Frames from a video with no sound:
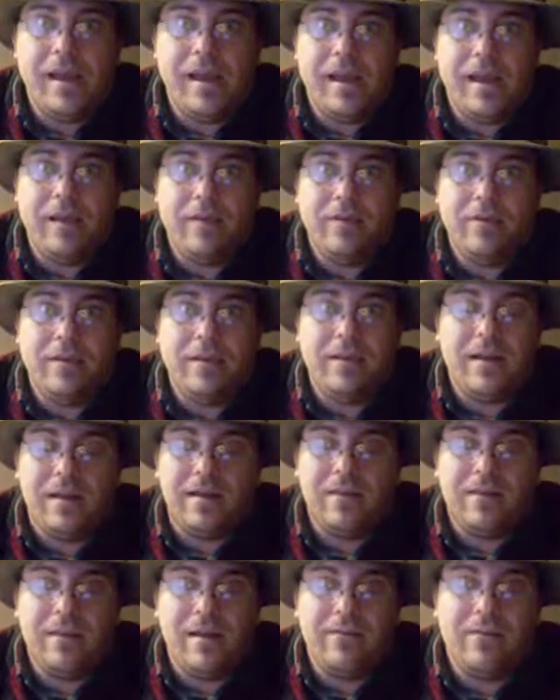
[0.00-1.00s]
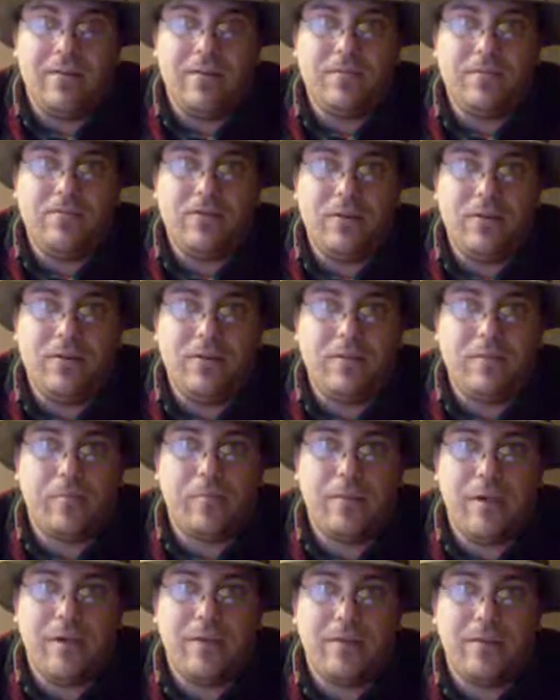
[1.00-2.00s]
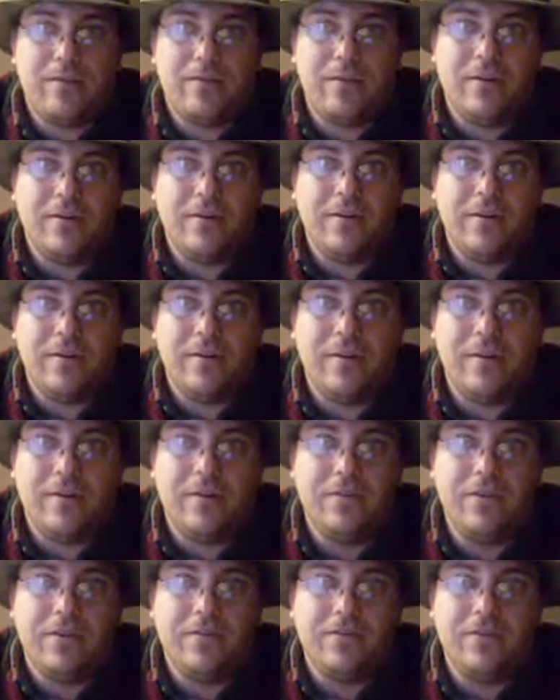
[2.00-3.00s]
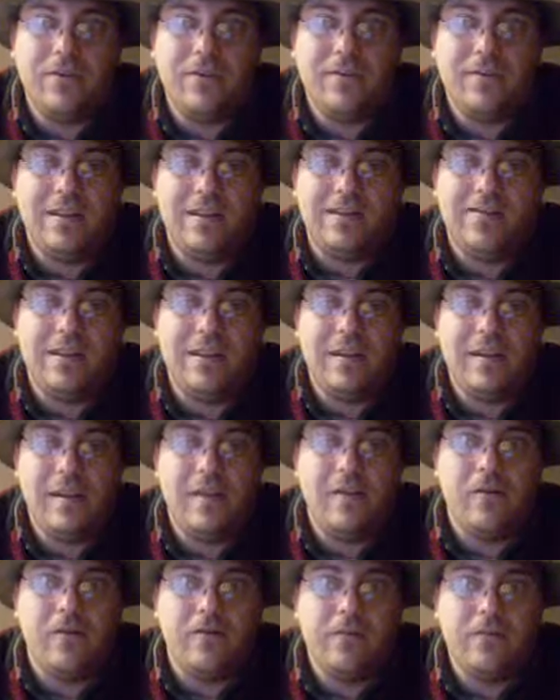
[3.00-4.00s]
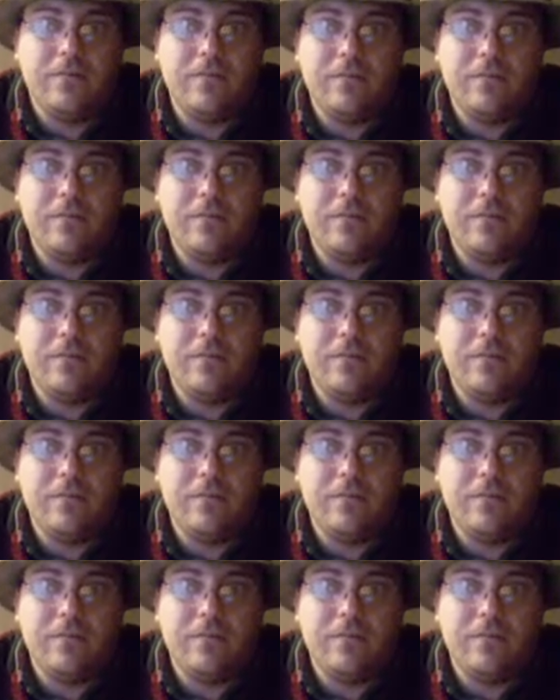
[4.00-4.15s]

and I'd love to show your product on their show, and they say no.